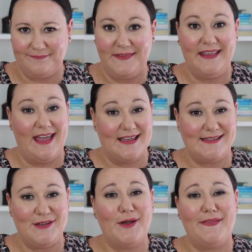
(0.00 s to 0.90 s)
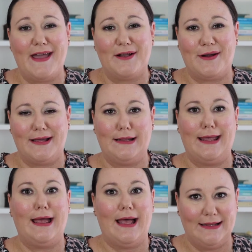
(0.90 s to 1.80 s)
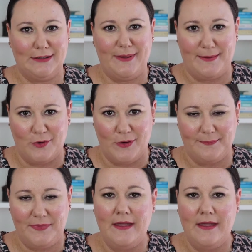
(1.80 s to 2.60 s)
Yes, you heard that correctly, a little bit more.